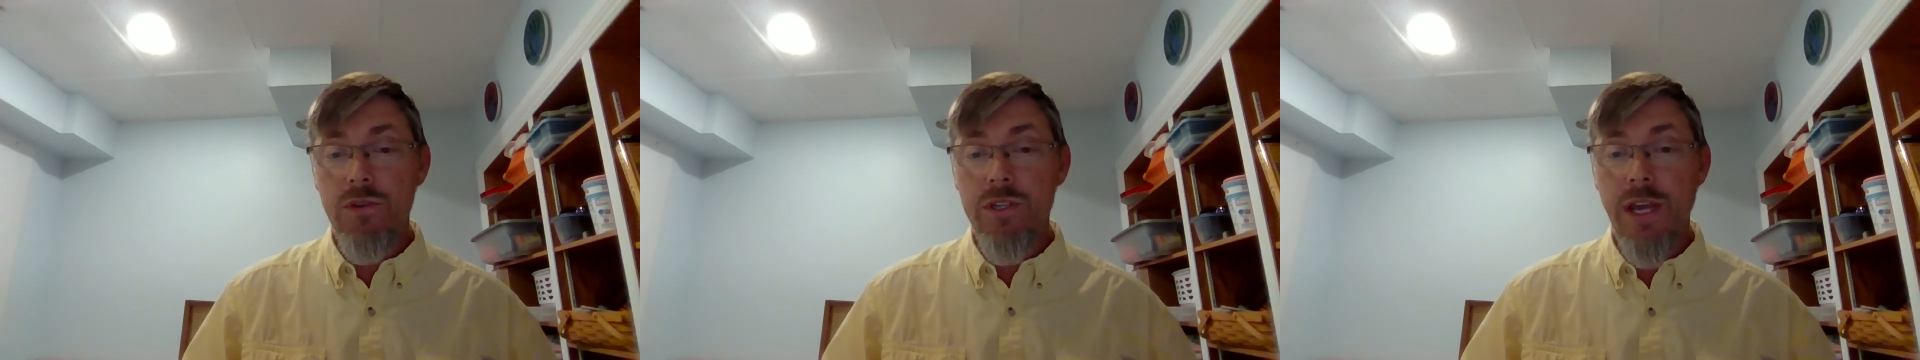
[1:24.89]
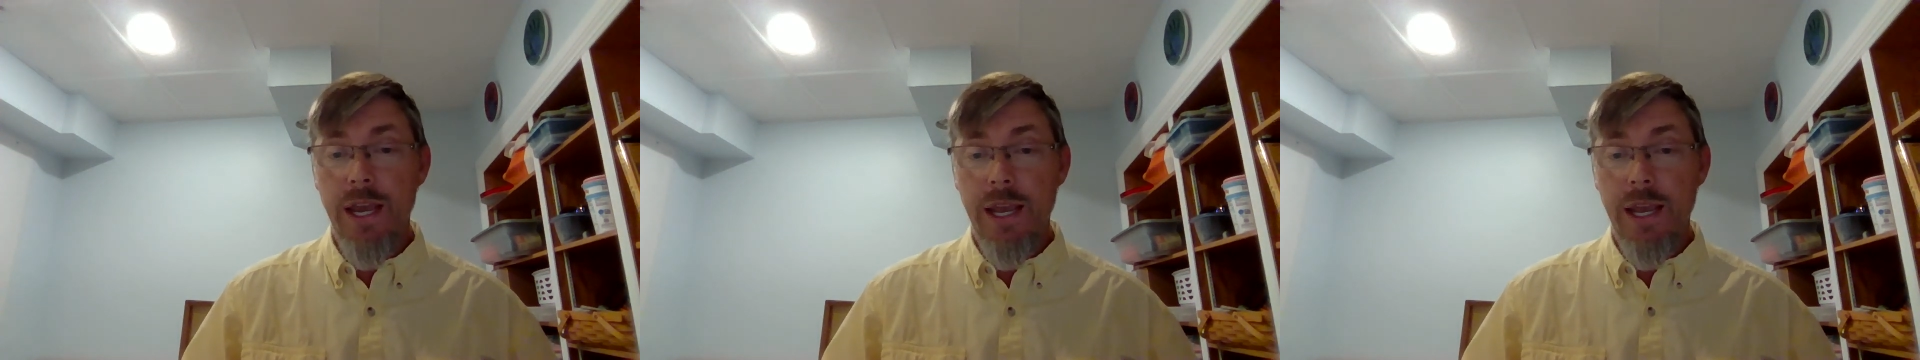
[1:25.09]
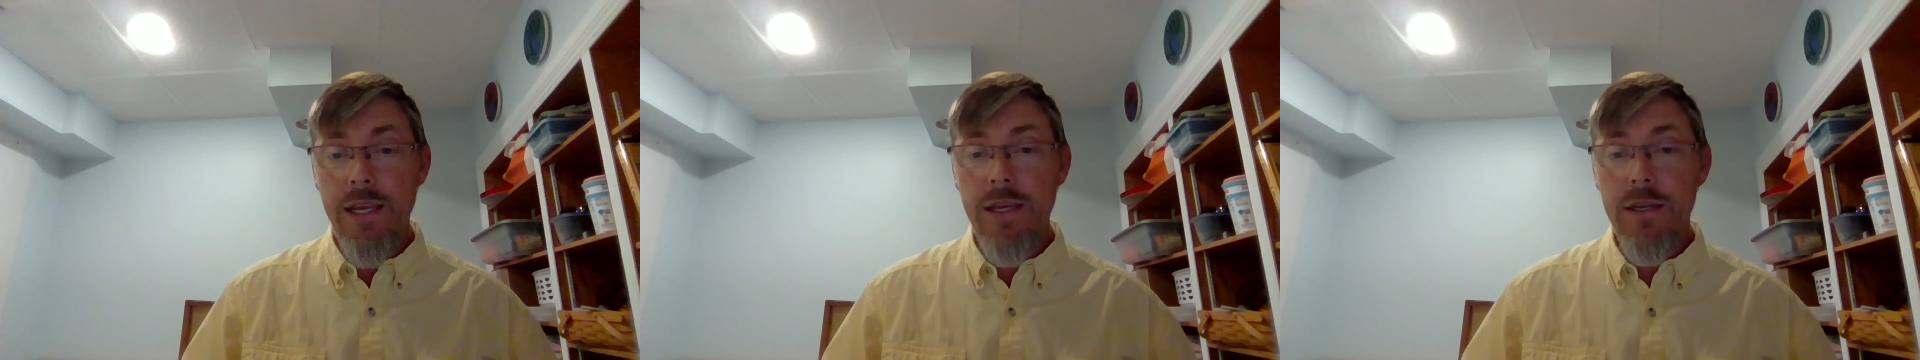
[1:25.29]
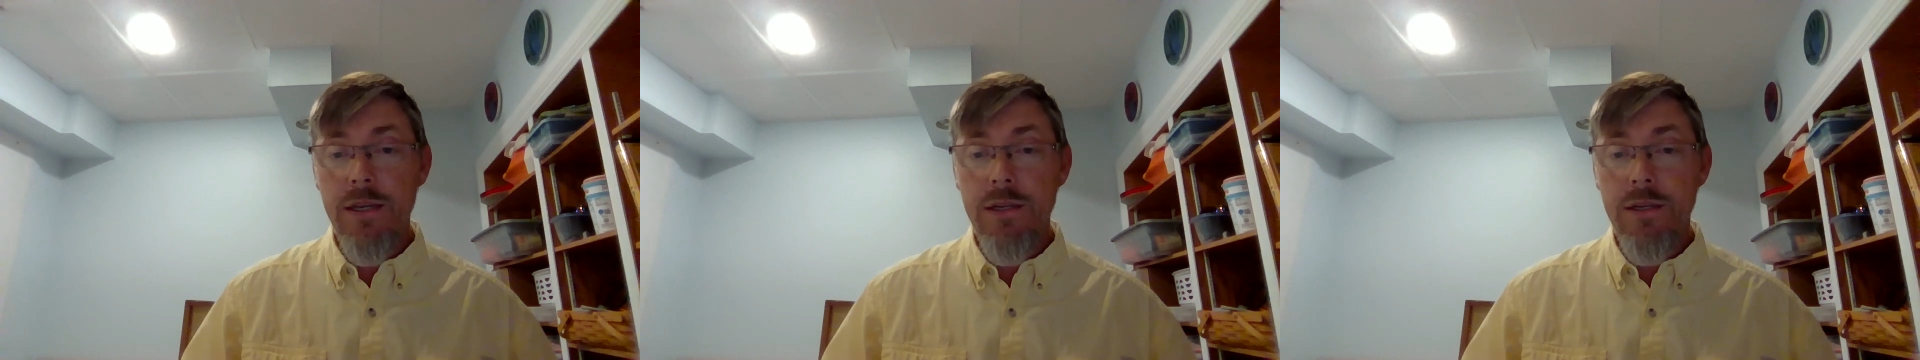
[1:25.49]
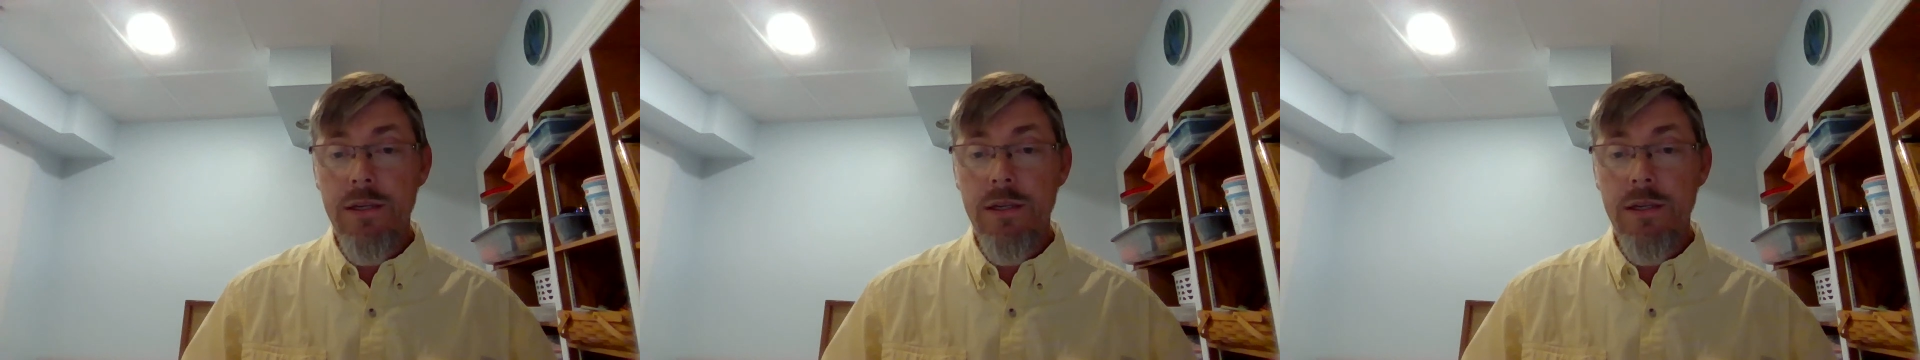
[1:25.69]
take
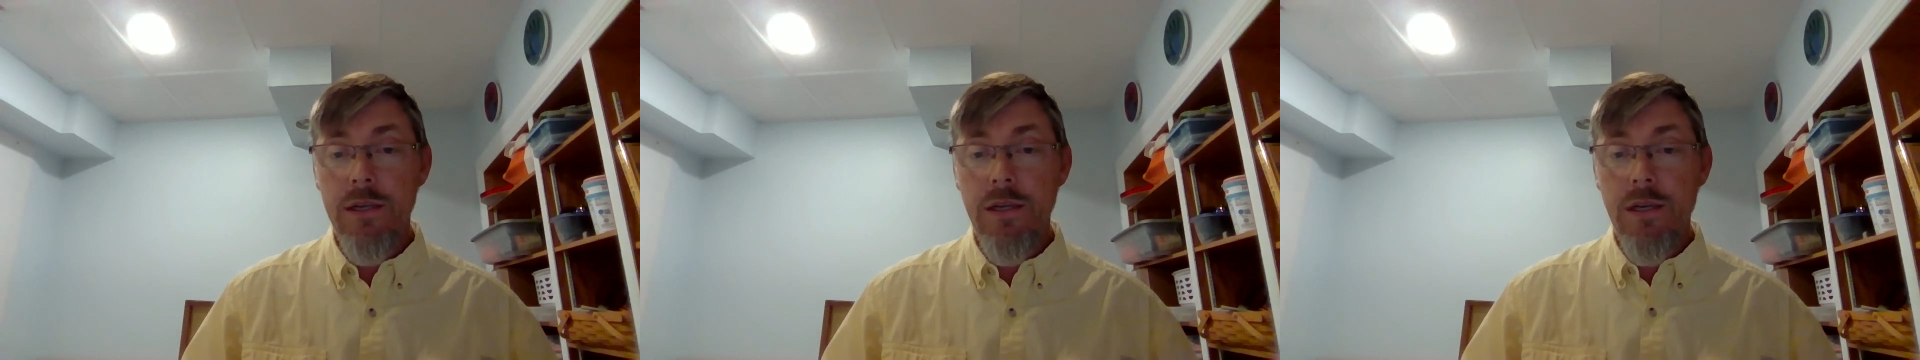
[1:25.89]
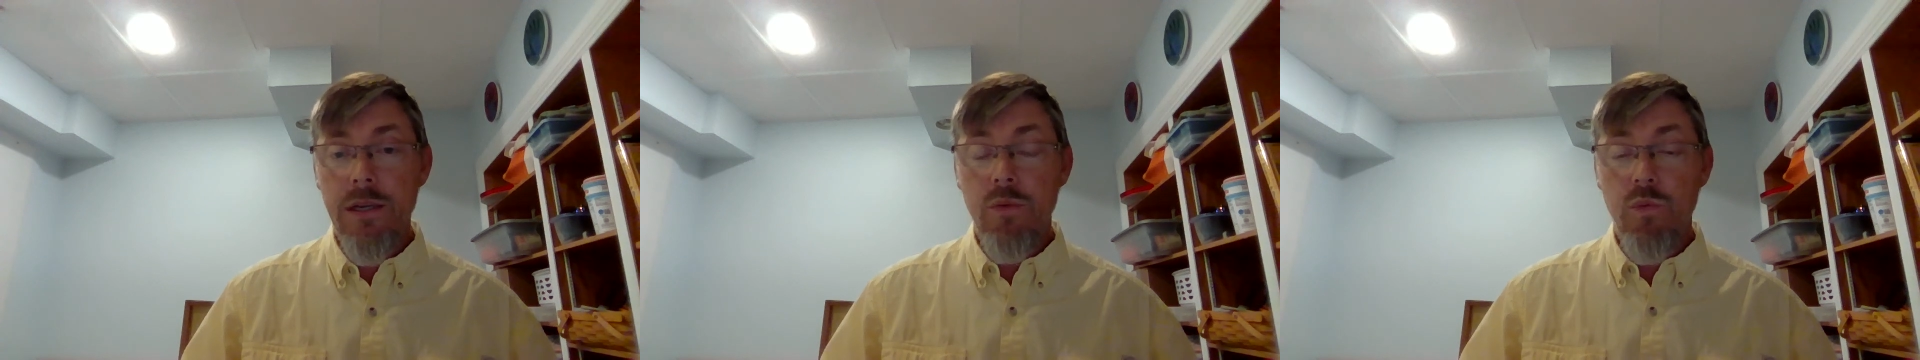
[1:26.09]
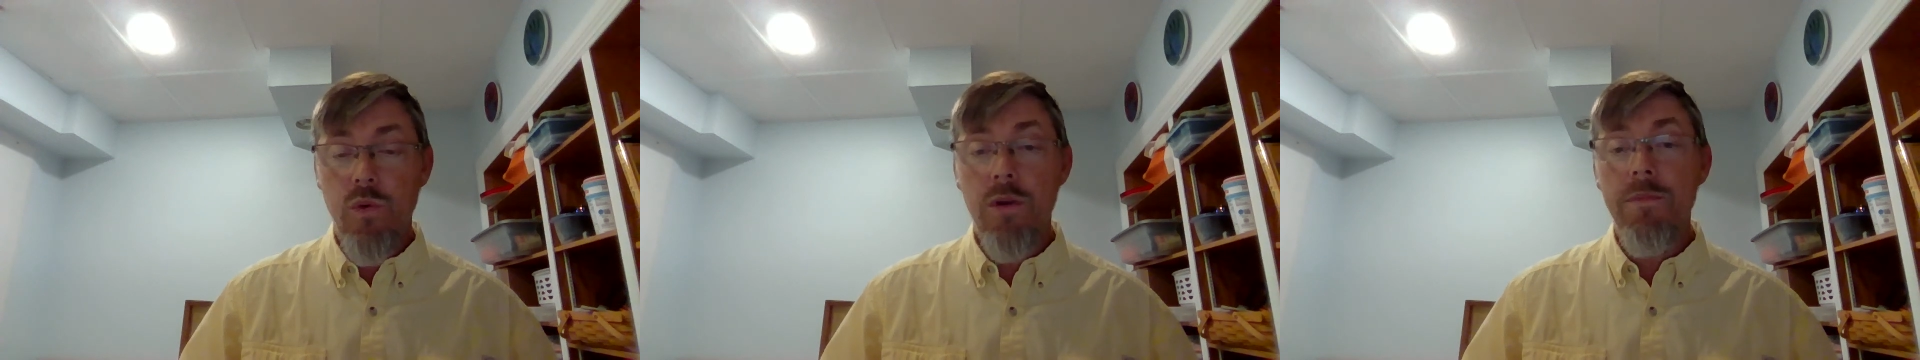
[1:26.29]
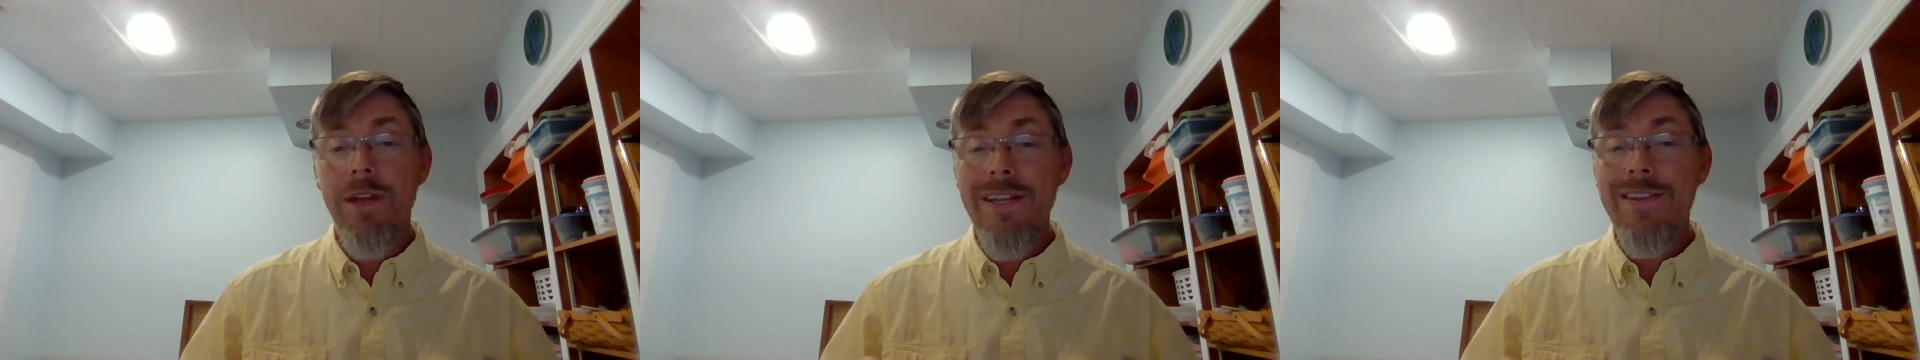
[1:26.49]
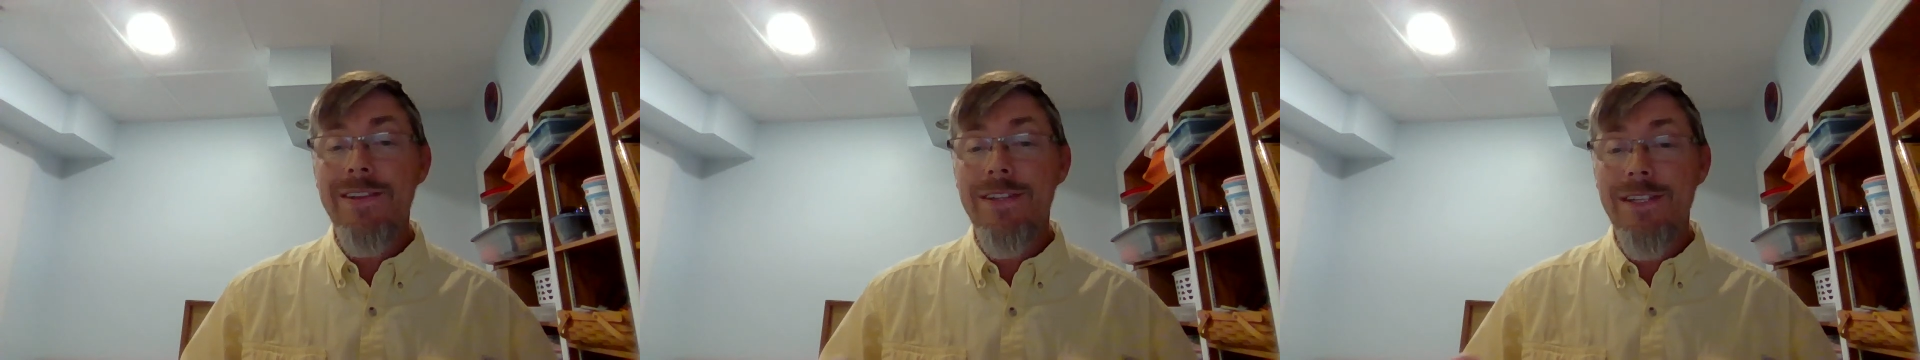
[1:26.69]
will
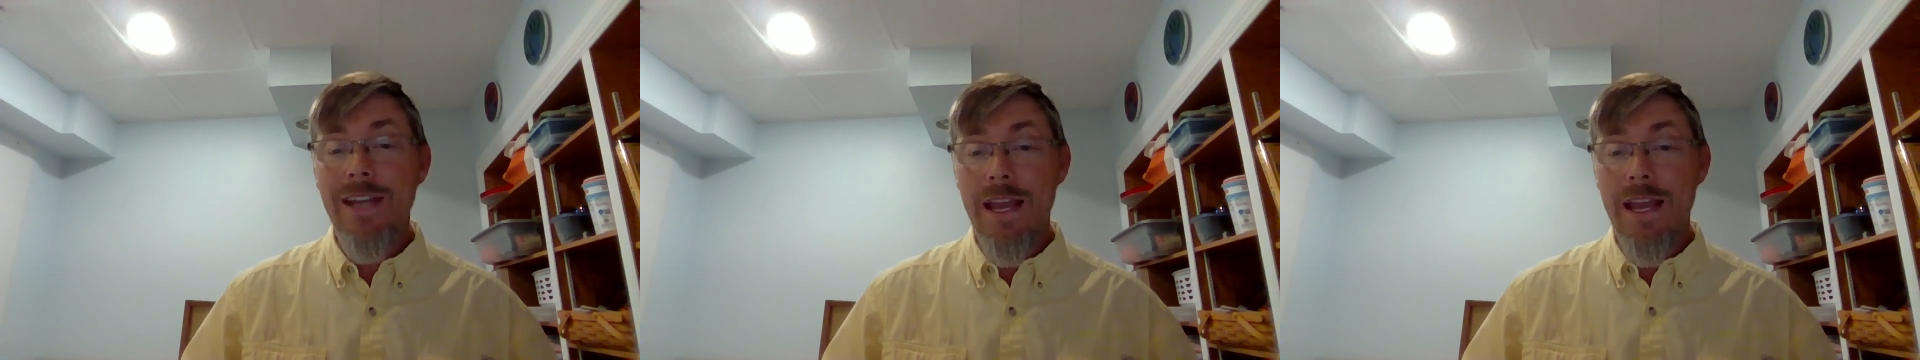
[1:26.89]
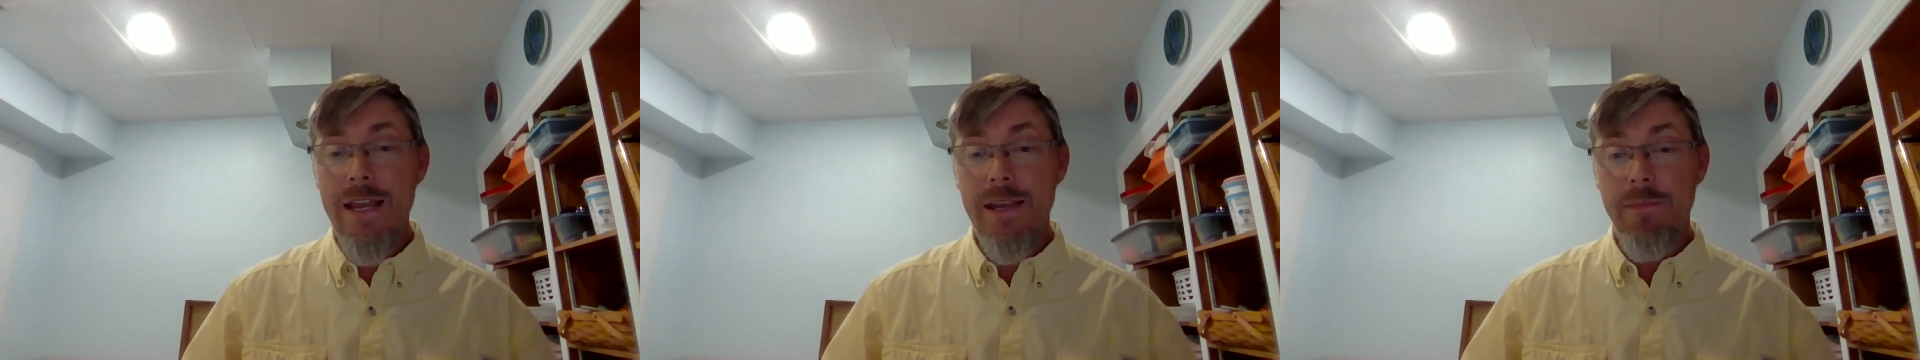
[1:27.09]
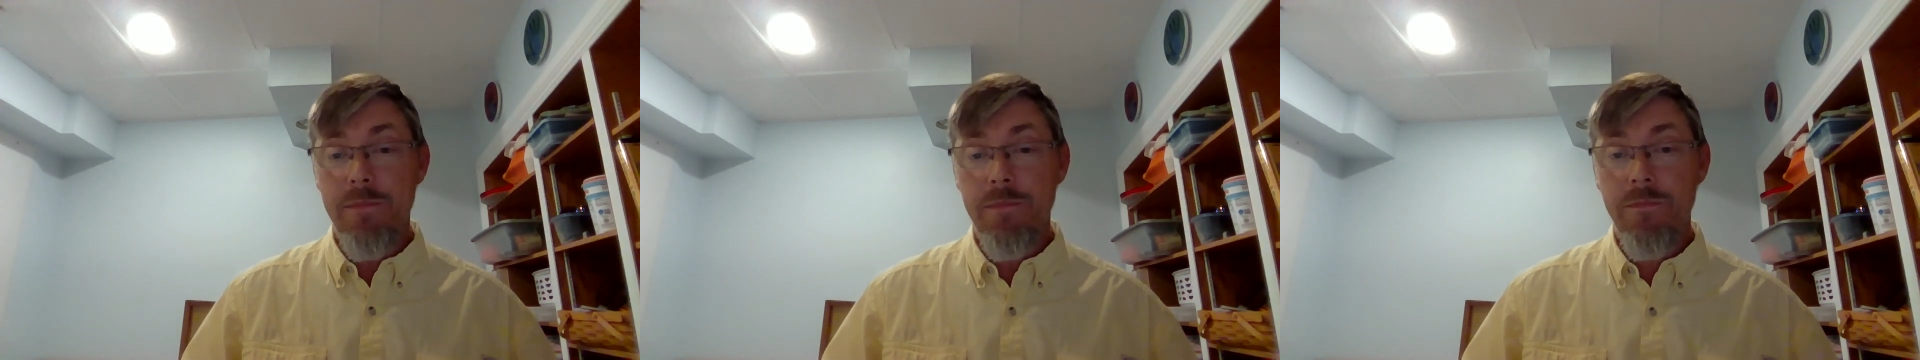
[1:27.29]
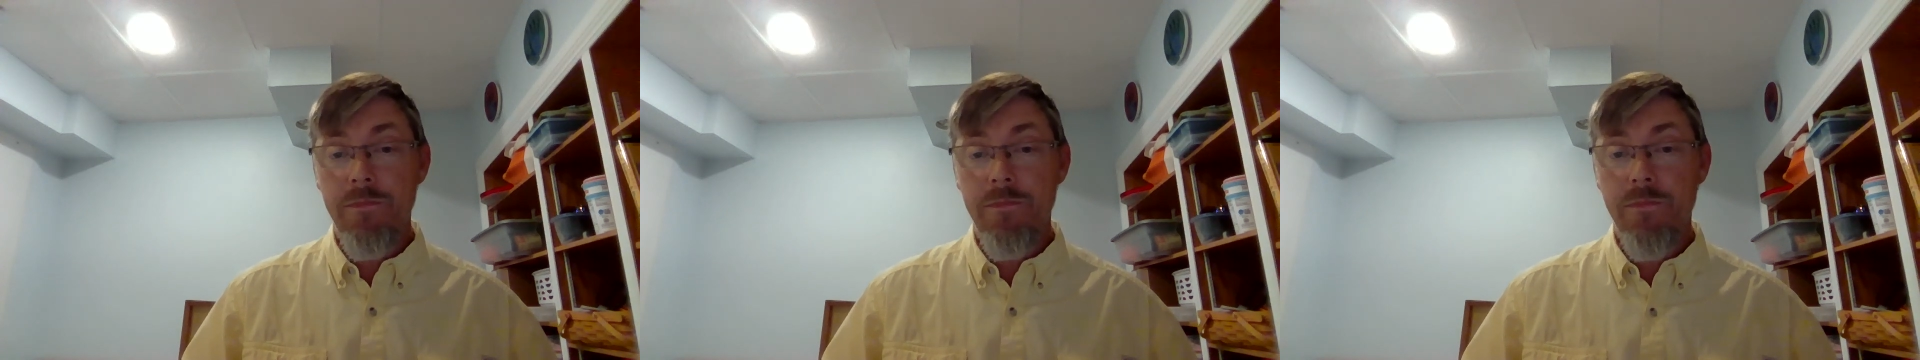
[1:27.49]
be the same.